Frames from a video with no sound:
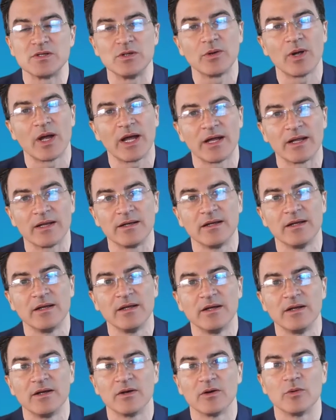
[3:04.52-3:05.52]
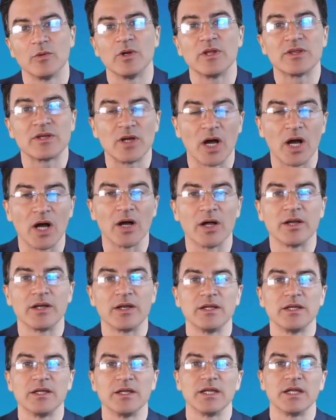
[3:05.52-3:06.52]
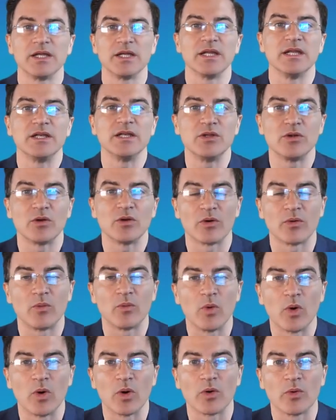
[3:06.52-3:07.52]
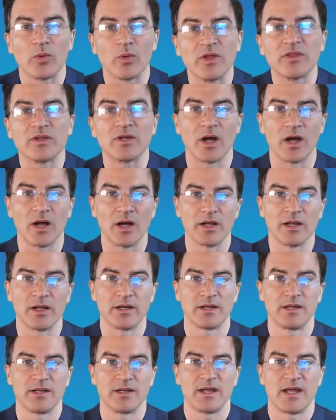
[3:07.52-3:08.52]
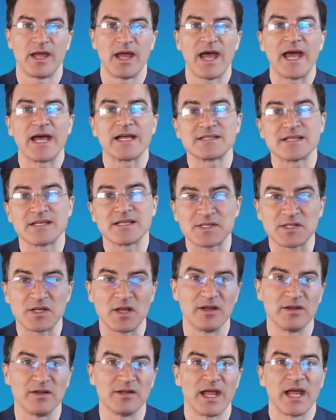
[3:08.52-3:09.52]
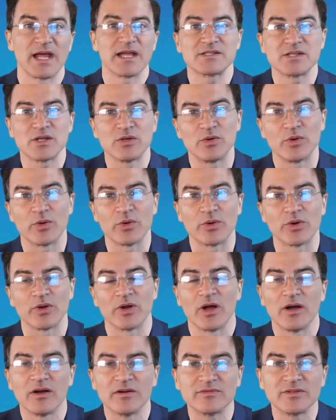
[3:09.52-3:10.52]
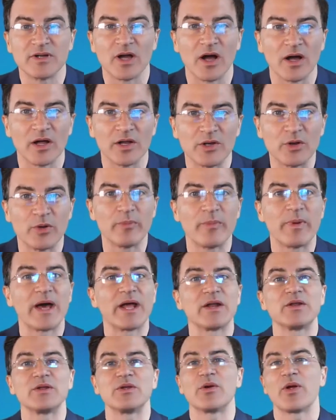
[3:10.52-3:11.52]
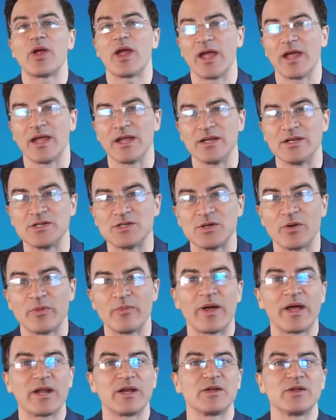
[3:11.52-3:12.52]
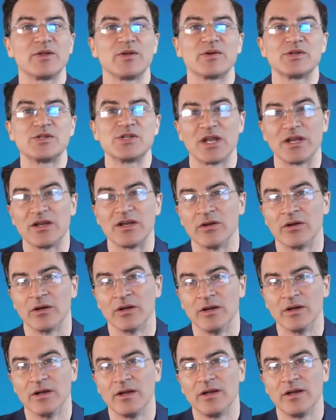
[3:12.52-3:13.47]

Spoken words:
you had with God in your walk with God as a son, as a daughter of God, no matter your age, no matter your gender.